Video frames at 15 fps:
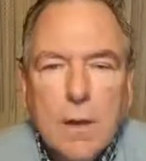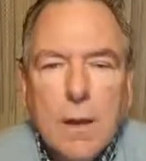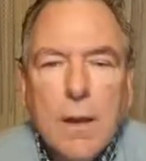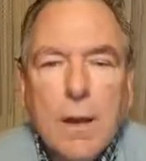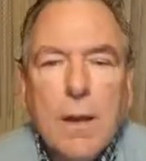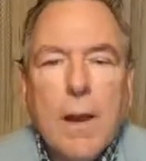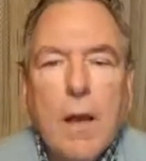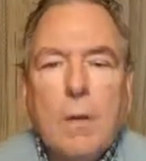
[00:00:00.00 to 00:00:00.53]

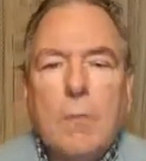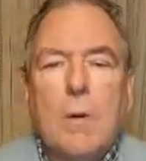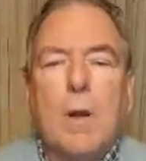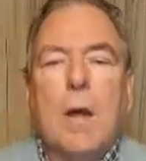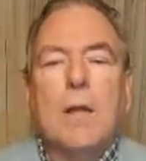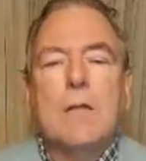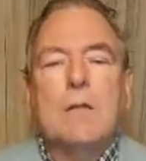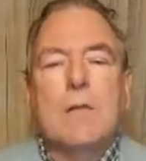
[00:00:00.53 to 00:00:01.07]
And Albert
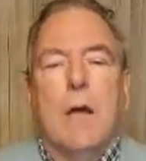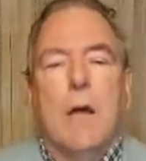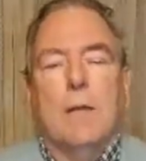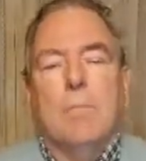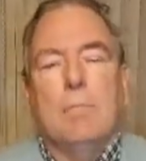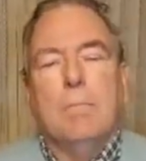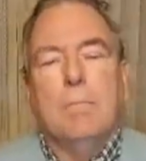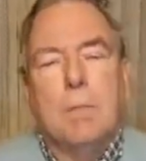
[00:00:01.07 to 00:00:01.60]

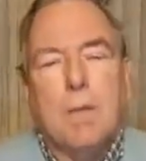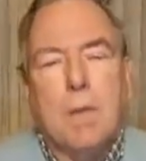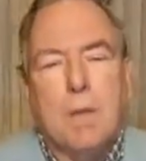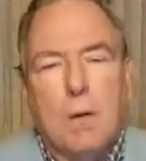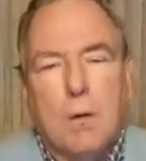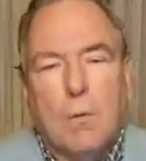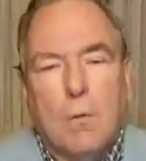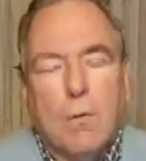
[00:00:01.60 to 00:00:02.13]
Einstein,
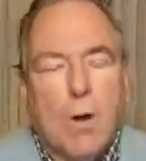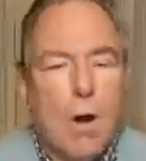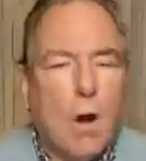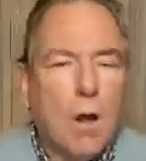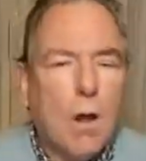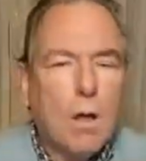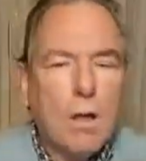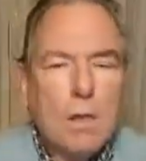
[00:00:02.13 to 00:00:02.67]
with
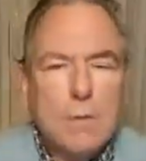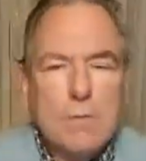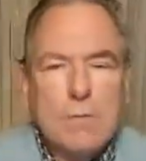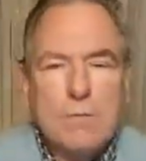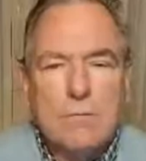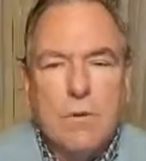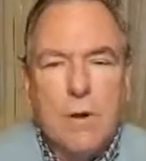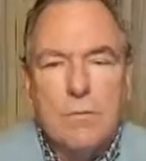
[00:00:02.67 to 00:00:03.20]
all he was
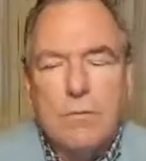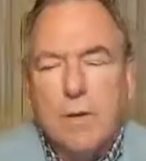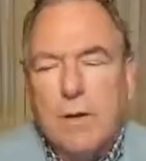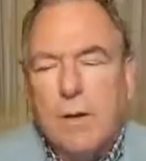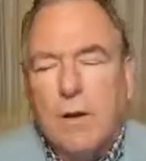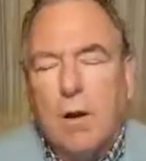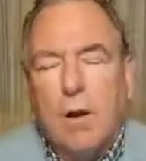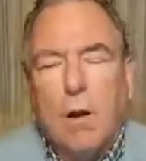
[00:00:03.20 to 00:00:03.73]
involved in
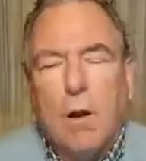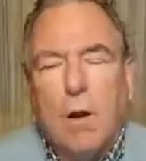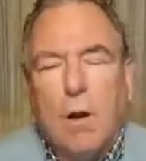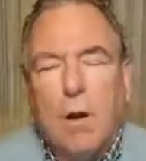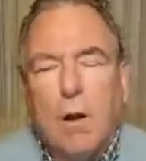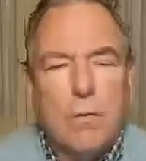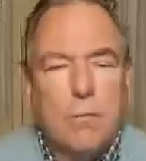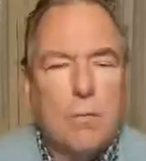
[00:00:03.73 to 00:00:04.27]
and
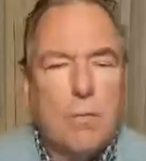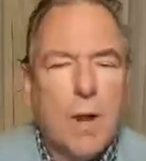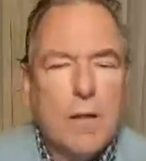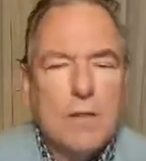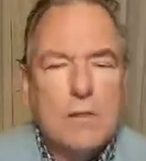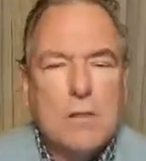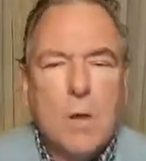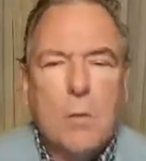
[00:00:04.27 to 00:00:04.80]
all the
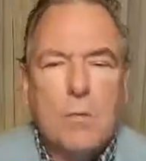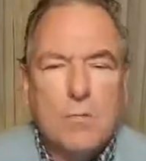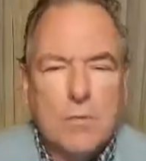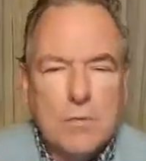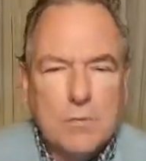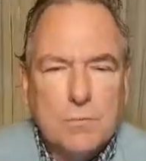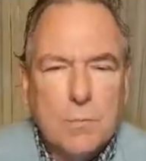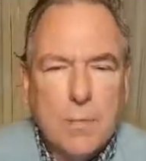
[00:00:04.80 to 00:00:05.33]
broad scope of
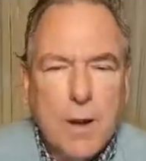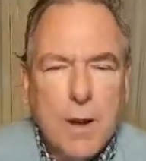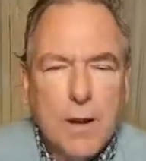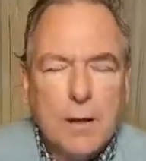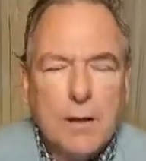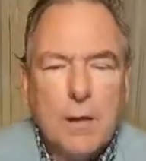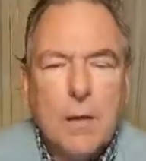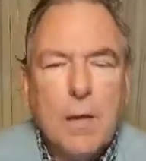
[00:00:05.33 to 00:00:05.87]
his
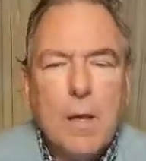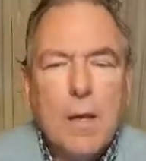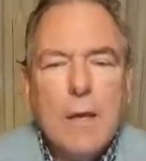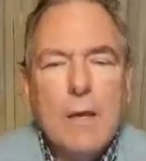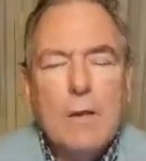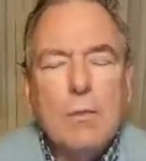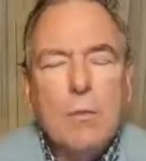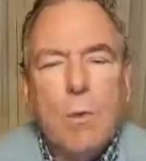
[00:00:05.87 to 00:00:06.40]
mind,
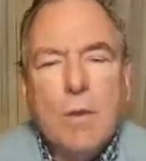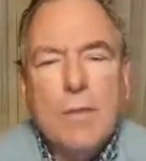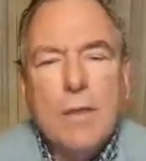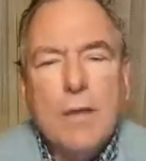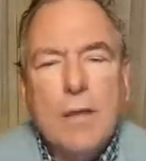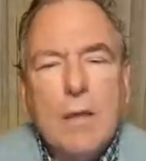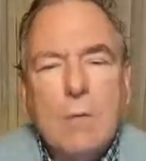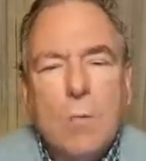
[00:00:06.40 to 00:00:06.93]
the one
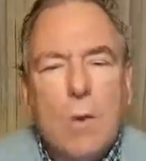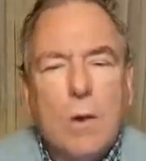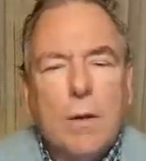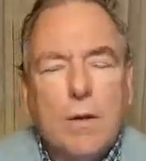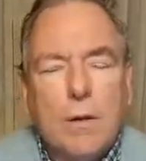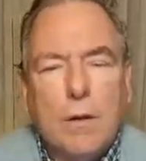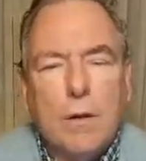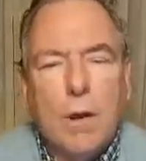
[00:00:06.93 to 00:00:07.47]
thing he wanted
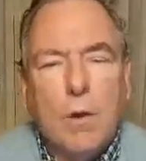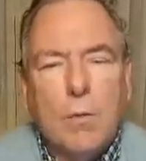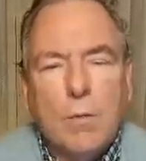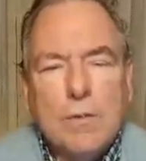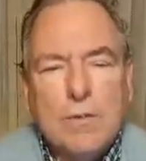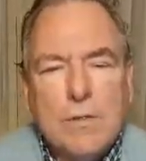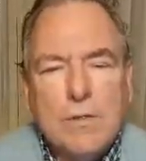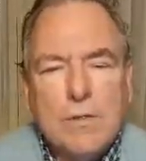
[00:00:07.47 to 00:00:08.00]
to know
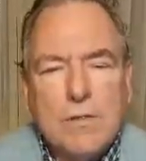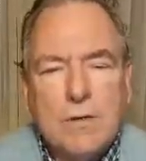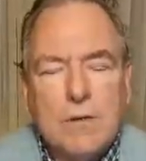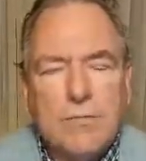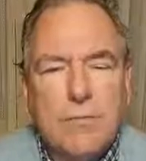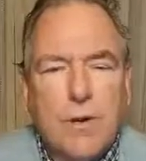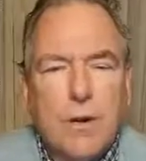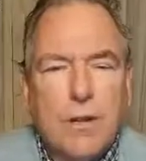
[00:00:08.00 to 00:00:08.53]
was, is it a
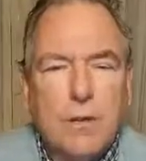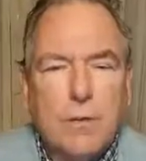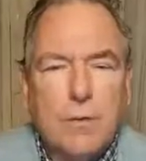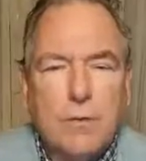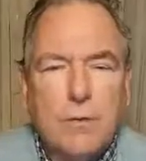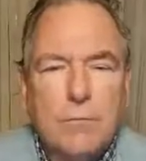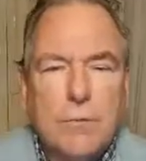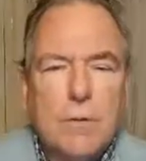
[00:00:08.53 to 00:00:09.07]
friendly
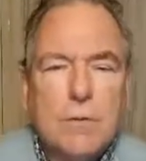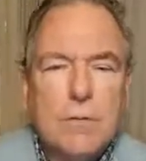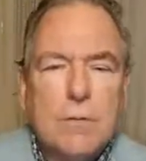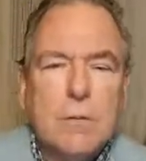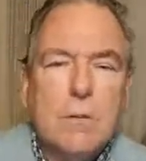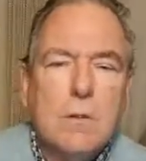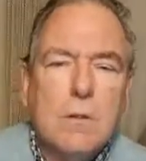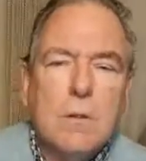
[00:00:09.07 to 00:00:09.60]
universe?
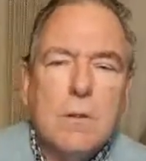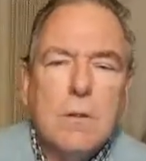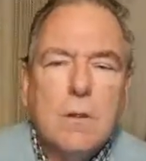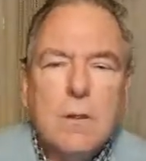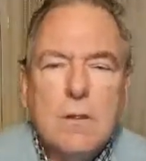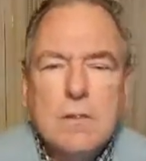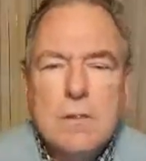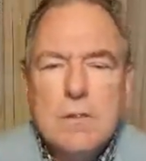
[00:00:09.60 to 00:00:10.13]

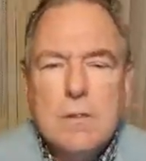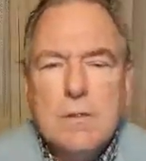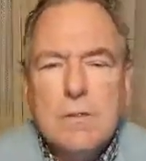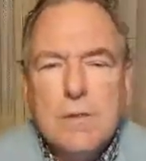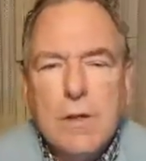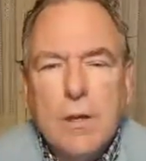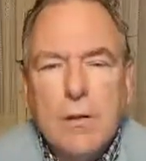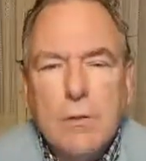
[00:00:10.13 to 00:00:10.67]
Is this a
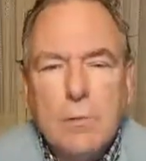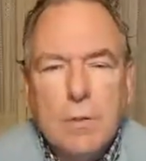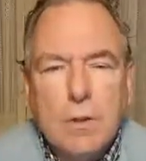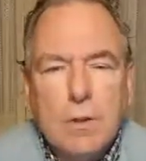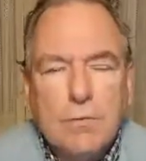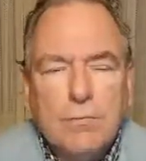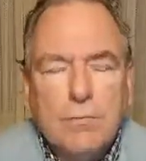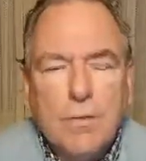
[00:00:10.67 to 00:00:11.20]

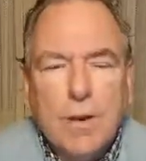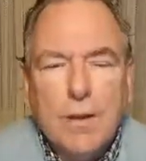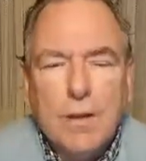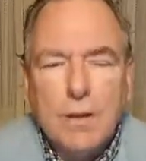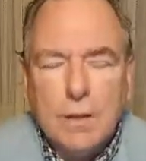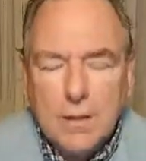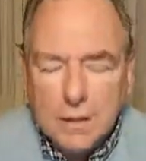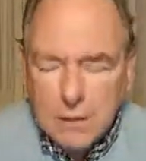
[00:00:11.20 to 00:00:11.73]
genuinely
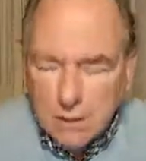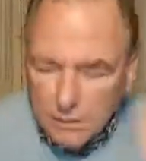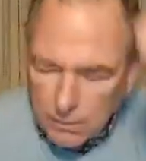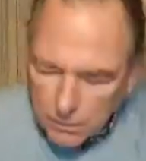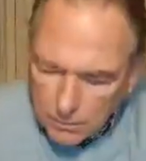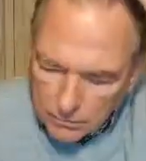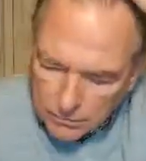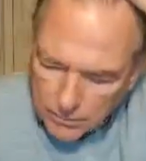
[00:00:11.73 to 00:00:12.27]
friendly
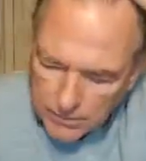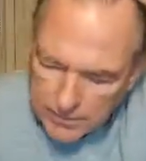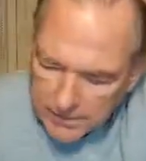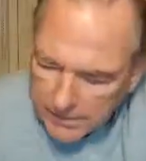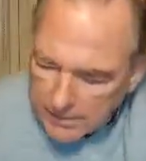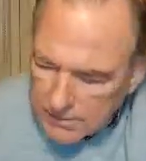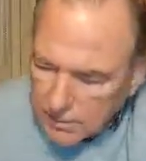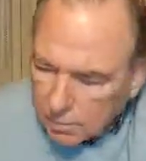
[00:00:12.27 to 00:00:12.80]
universe?
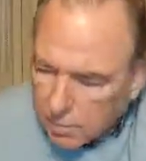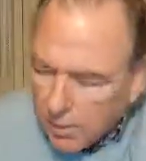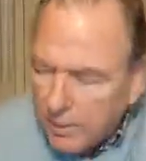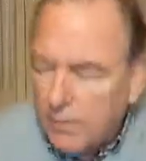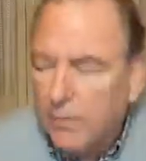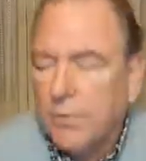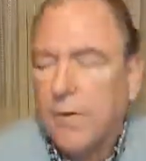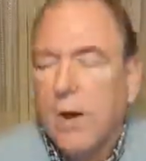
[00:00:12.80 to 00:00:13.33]
That's quite
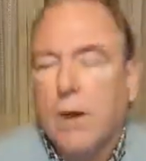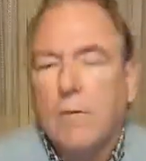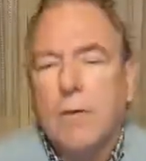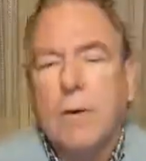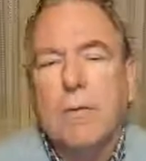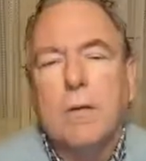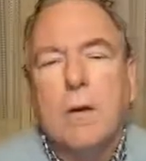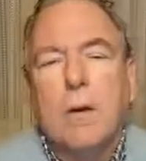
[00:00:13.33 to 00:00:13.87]
a thought
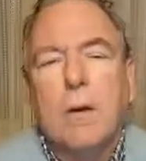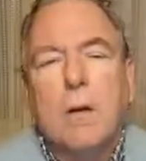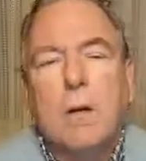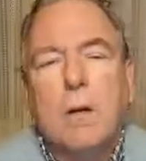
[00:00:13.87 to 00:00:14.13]
right there.